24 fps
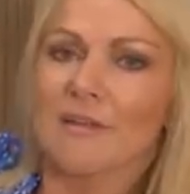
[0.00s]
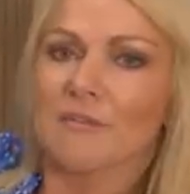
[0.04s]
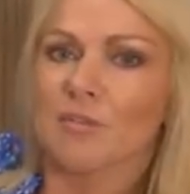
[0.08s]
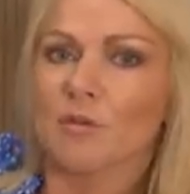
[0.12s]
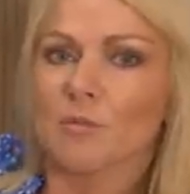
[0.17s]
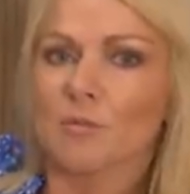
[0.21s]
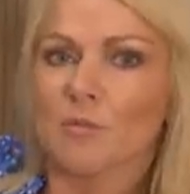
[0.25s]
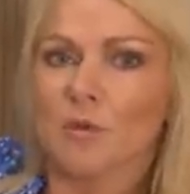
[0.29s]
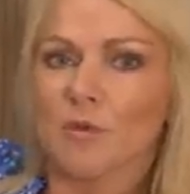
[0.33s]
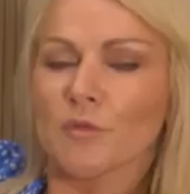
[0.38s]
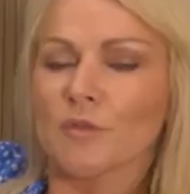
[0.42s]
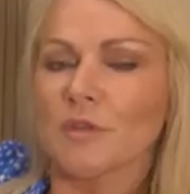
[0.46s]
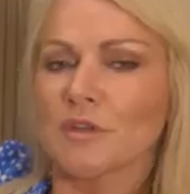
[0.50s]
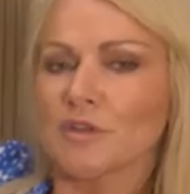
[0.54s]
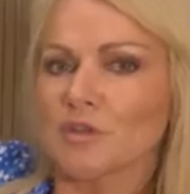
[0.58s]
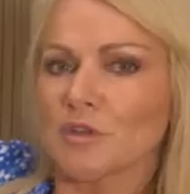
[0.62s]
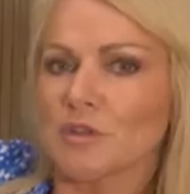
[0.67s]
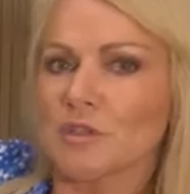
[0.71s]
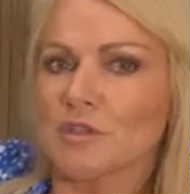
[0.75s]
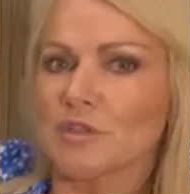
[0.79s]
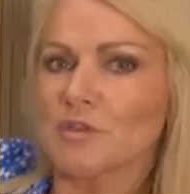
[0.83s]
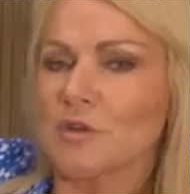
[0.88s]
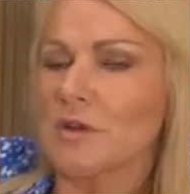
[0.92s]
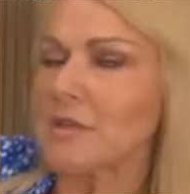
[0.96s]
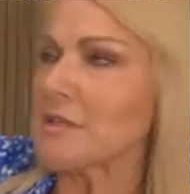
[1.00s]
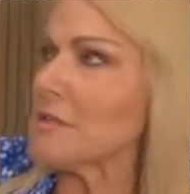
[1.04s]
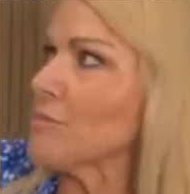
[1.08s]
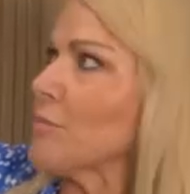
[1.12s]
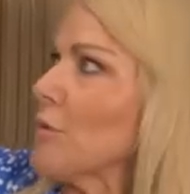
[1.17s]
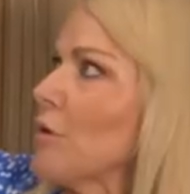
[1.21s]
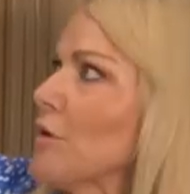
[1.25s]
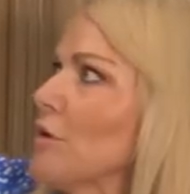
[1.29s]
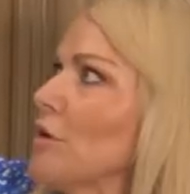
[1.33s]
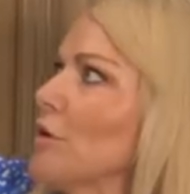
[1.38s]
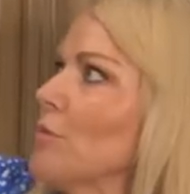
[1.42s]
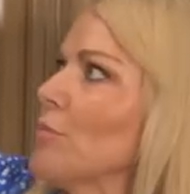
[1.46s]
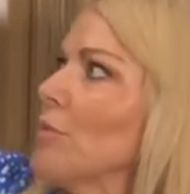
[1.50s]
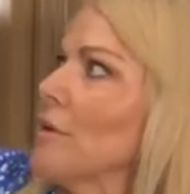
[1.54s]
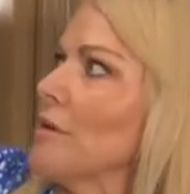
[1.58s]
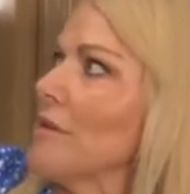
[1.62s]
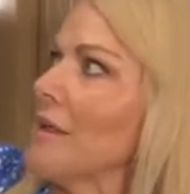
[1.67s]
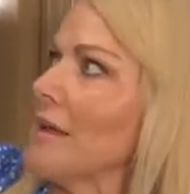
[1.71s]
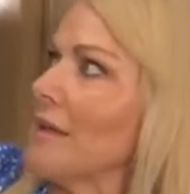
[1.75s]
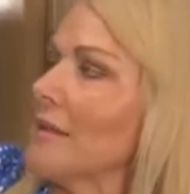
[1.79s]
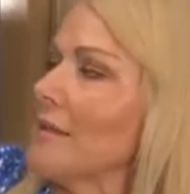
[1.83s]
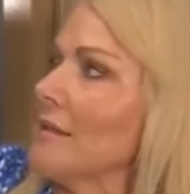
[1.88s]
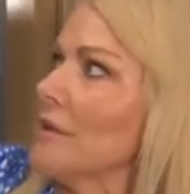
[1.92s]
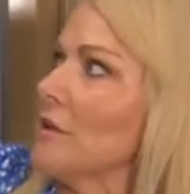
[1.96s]
ever moving during transport, you could put
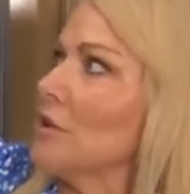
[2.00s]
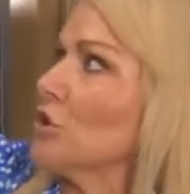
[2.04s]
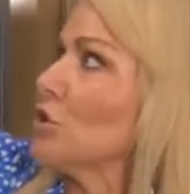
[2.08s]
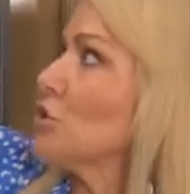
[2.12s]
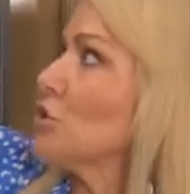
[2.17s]
like a little